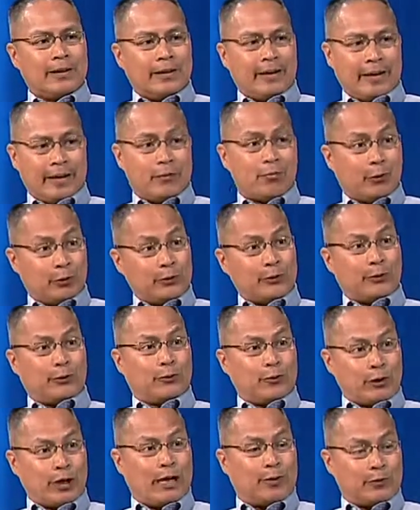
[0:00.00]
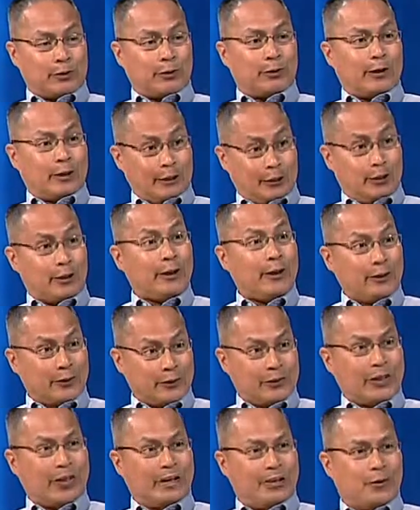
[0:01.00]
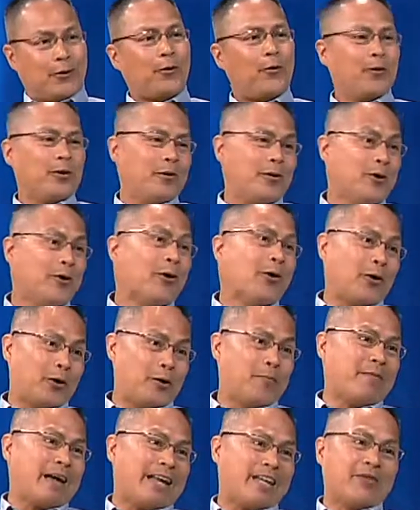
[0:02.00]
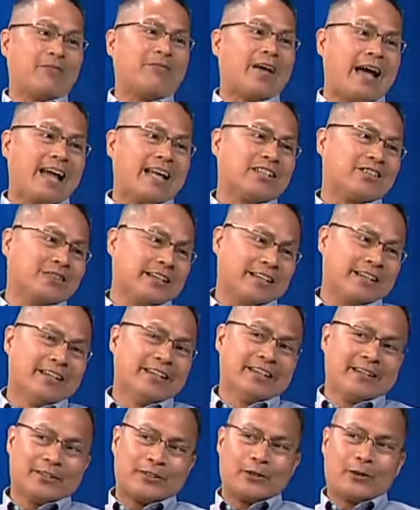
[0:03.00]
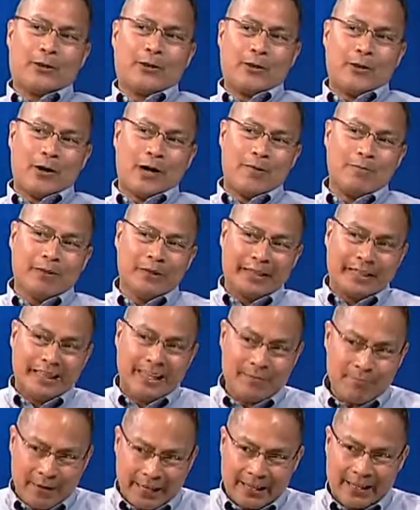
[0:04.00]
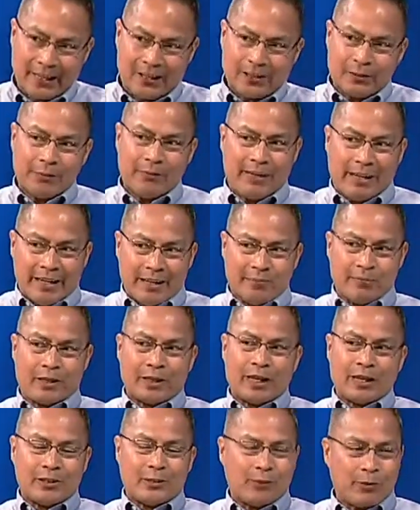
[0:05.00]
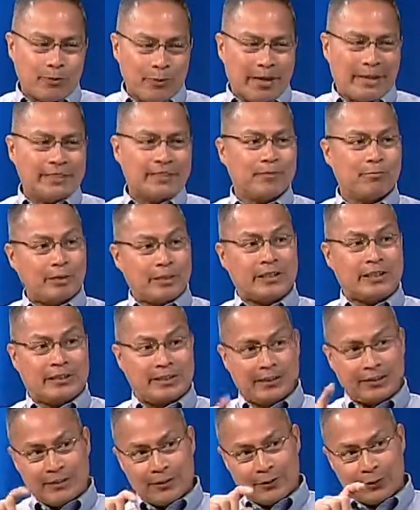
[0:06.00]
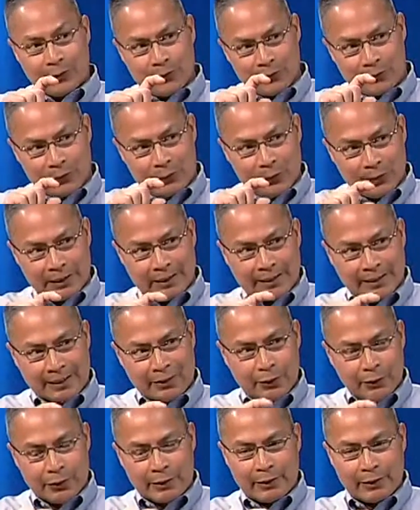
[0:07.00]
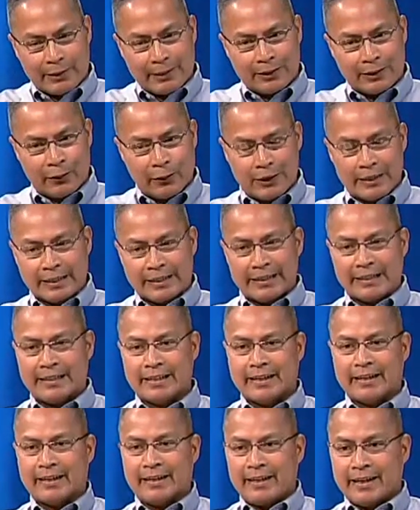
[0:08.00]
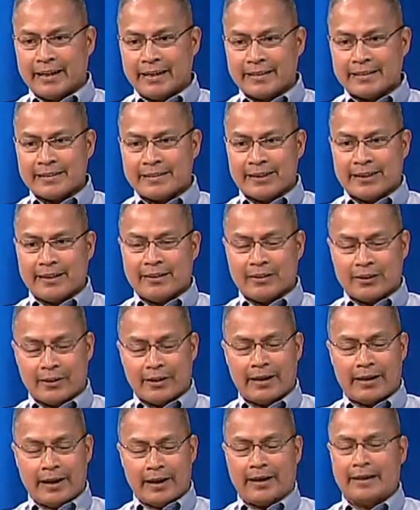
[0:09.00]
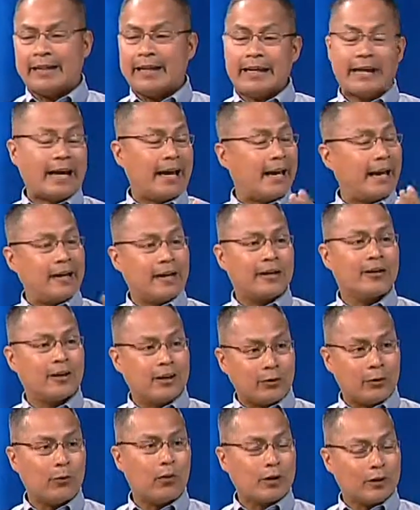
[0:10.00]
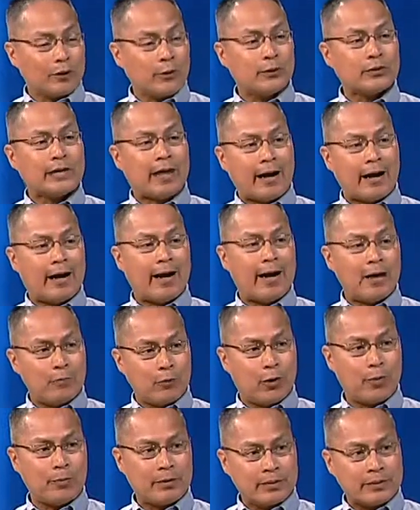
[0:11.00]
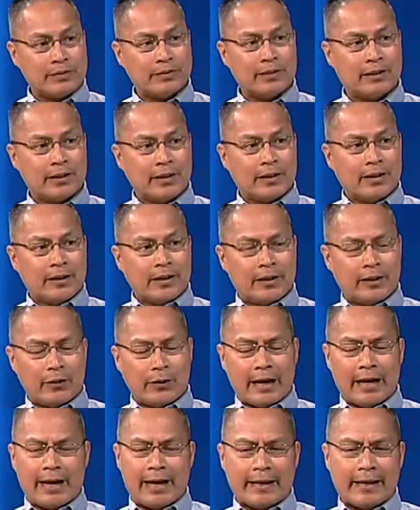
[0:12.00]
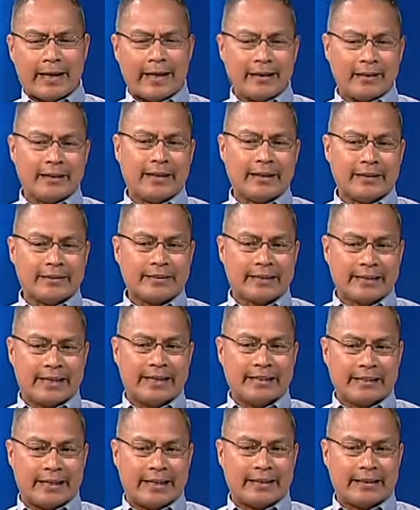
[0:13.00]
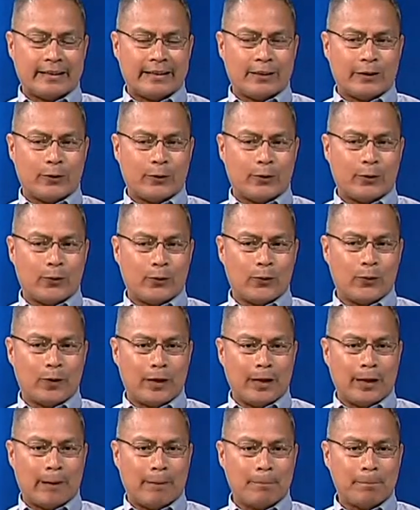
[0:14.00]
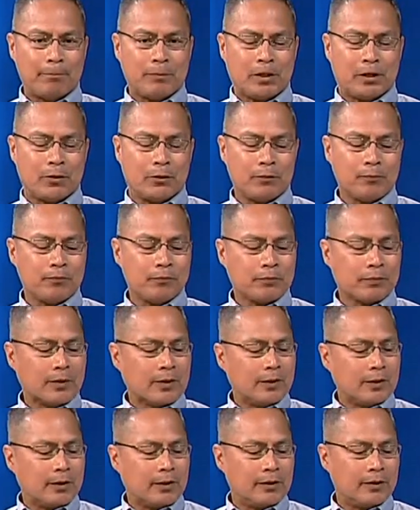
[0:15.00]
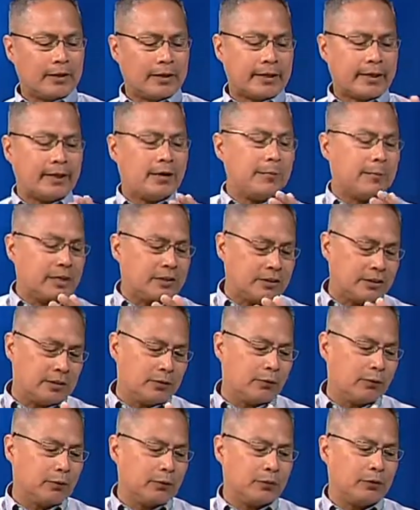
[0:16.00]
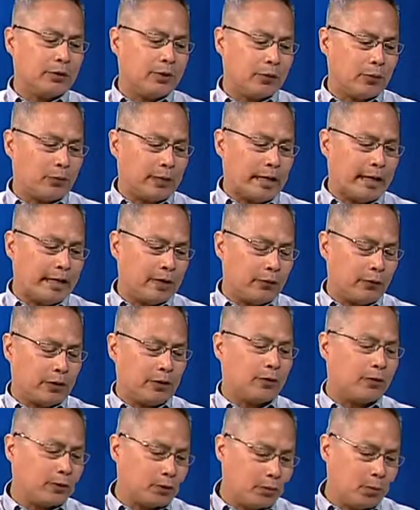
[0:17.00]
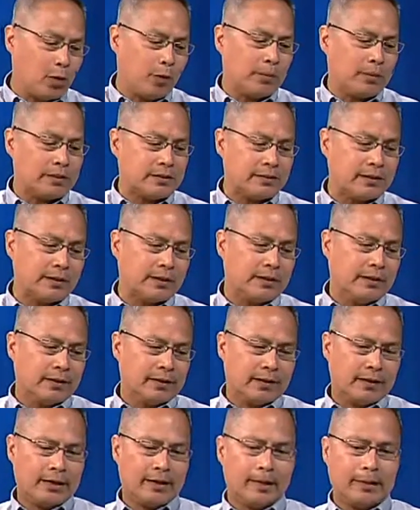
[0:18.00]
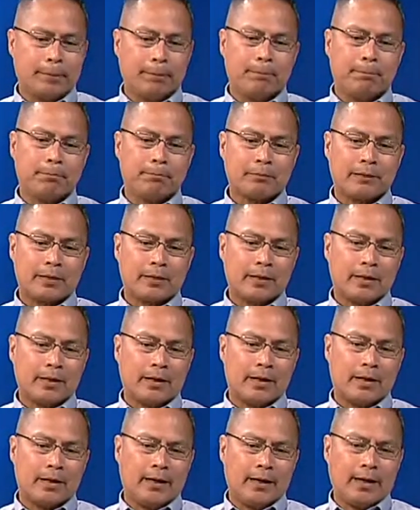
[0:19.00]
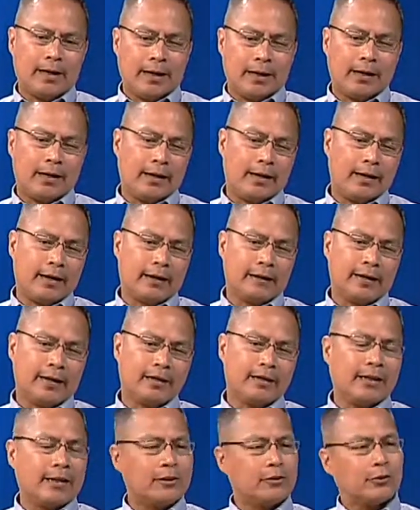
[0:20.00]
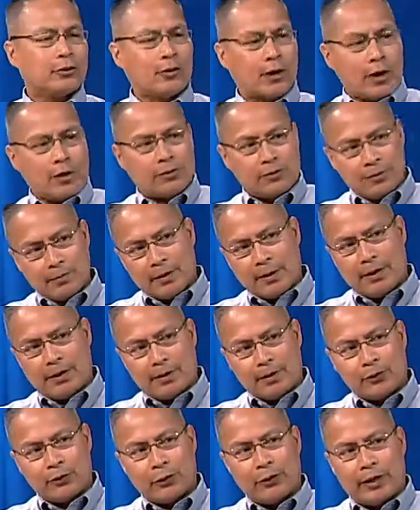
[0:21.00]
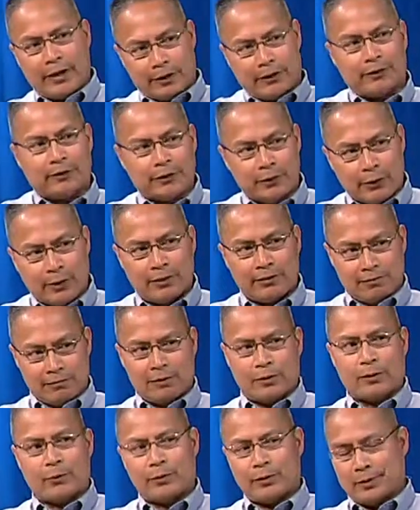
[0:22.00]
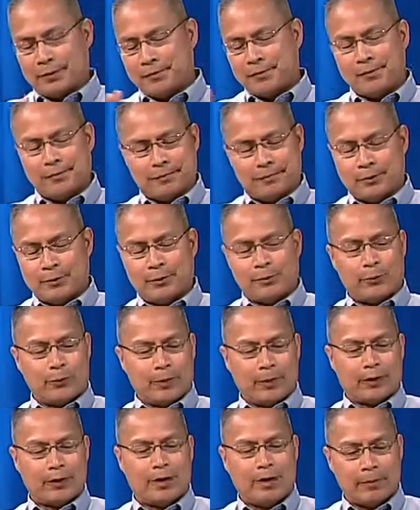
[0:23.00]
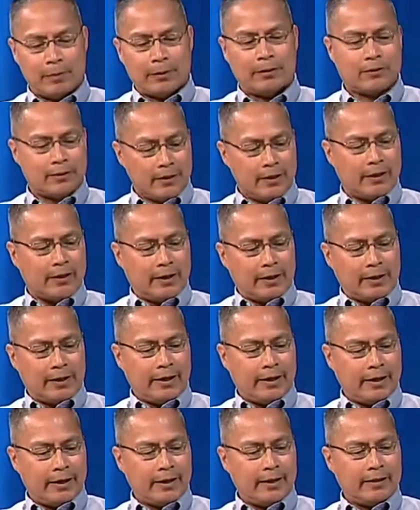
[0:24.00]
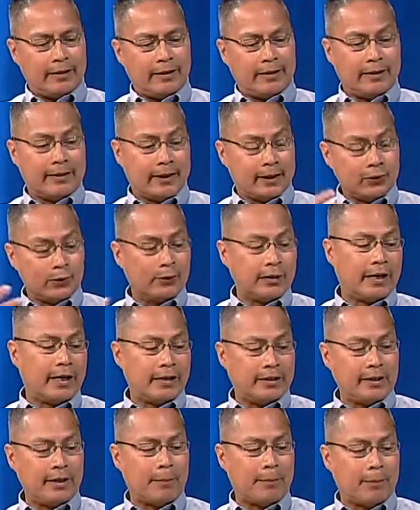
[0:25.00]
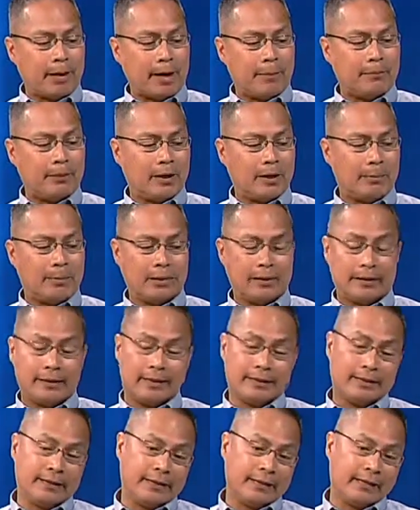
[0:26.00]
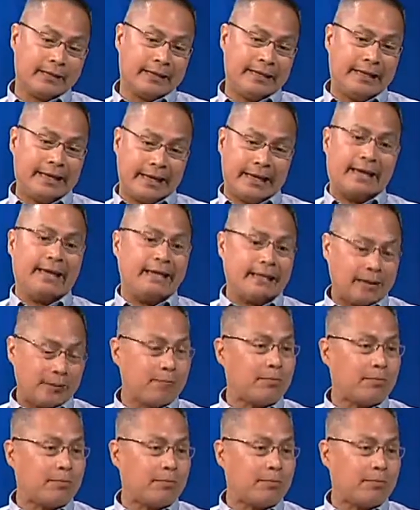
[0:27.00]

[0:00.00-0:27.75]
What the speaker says: And most of those jobs are engineers or manufacturing. So I'm looking at my customer base in Michigan, dwindling and dwindling and dwindling, and said, and then I had another one of those aha moments. I kind of like to think that, I kind of mentioned, when I had one of those moments, I kind of like to talk to my creator. So whatever you want to call it. And that's when the idea popped up, and then again it